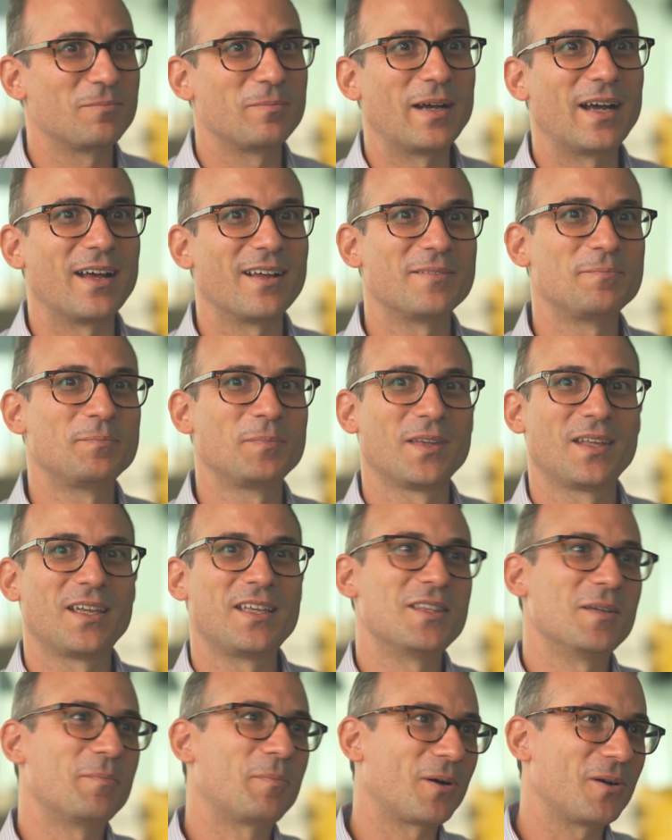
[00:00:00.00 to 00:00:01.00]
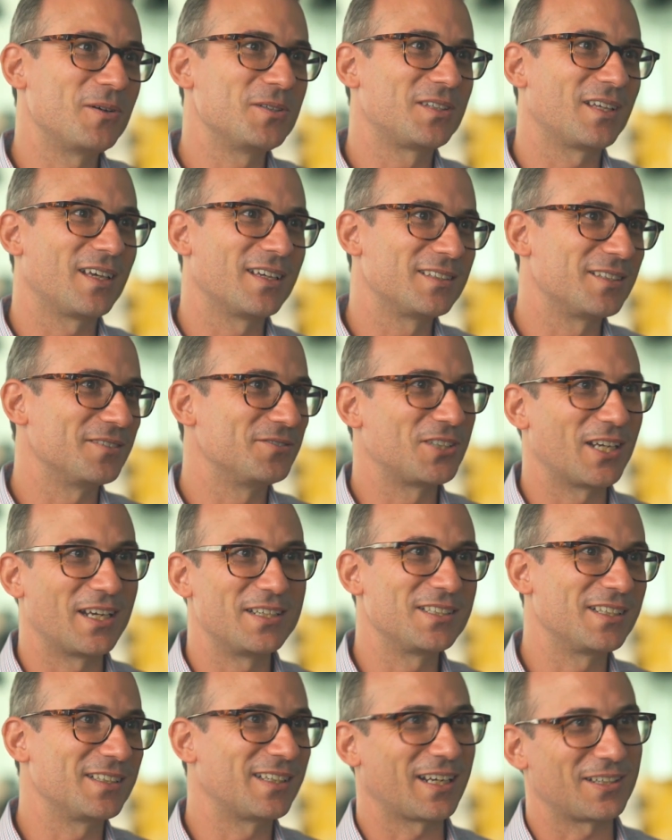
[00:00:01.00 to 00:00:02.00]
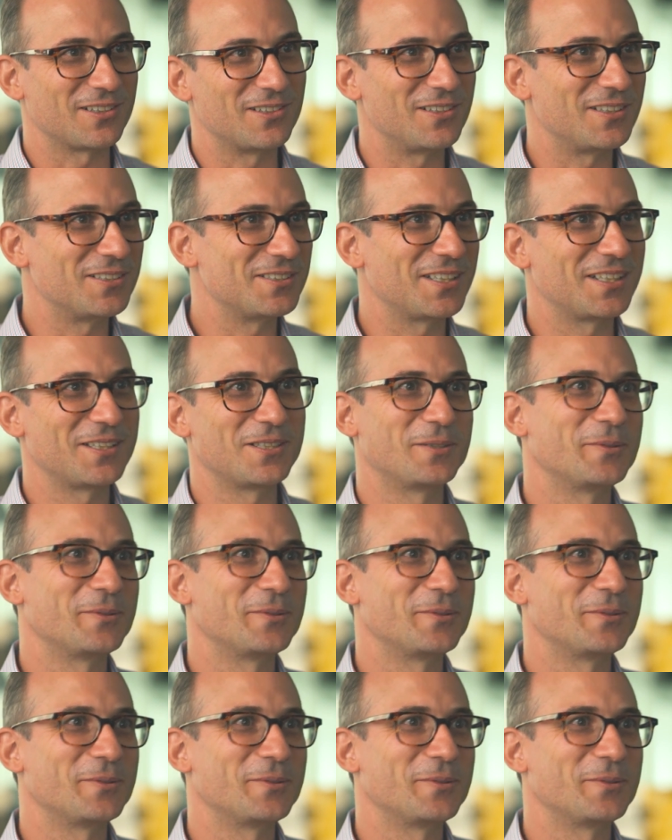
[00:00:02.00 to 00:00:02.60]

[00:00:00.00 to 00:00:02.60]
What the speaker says: but in the process of changing technology,